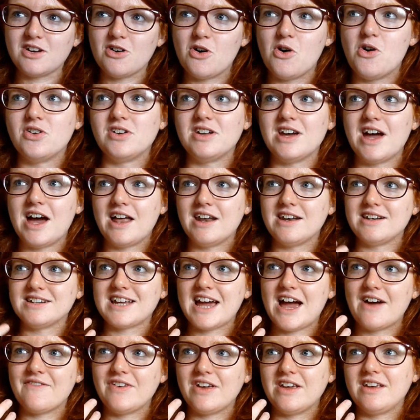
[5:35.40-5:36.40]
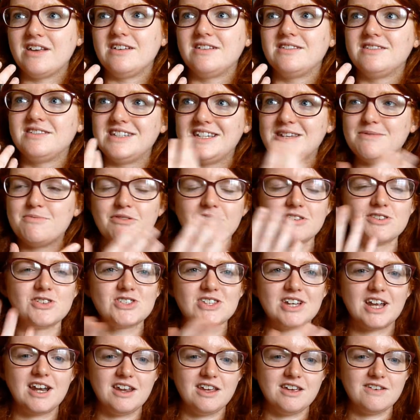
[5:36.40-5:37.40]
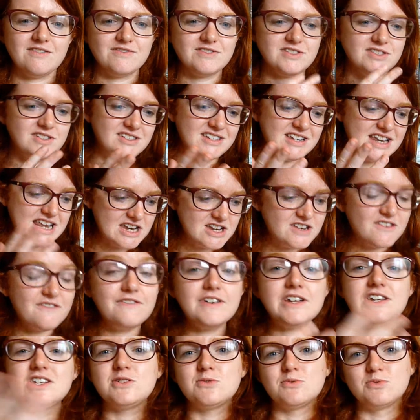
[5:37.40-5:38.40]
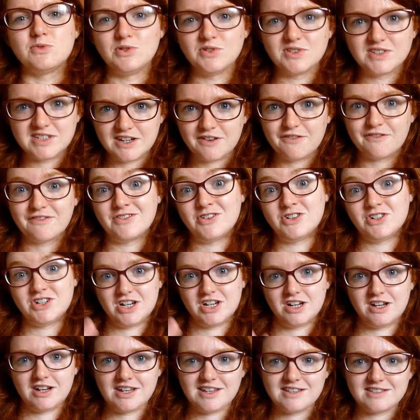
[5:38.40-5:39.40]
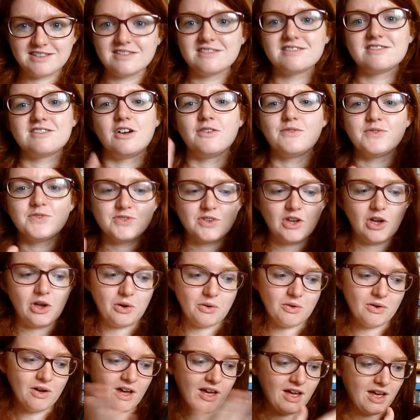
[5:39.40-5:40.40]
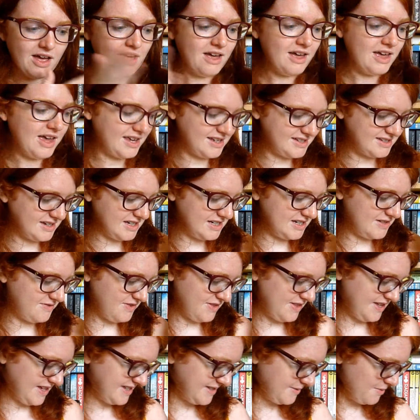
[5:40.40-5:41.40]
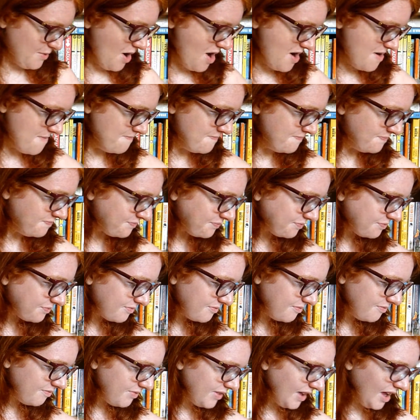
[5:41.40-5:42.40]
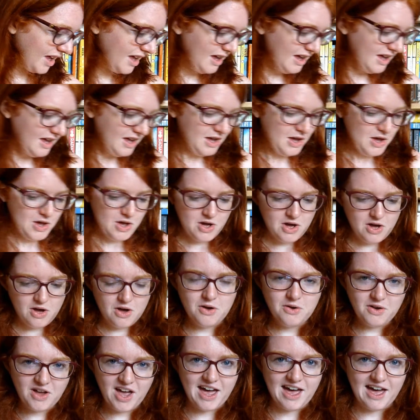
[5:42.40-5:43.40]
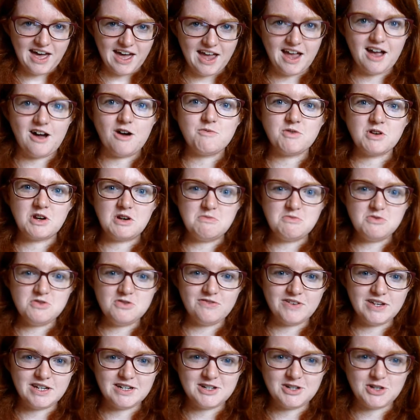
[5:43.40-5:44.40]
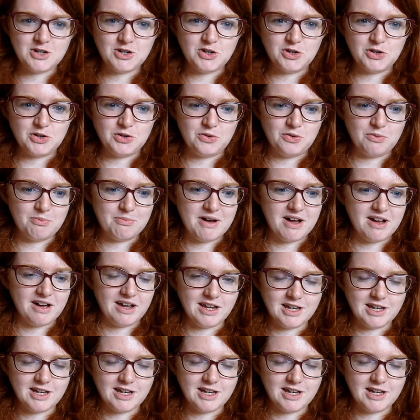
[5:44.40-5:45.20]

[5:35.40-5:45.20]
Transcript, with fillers: on and having deeper understanding of individuals' different journeys and stuff. So excited for this one. Okay, I'm going to move into my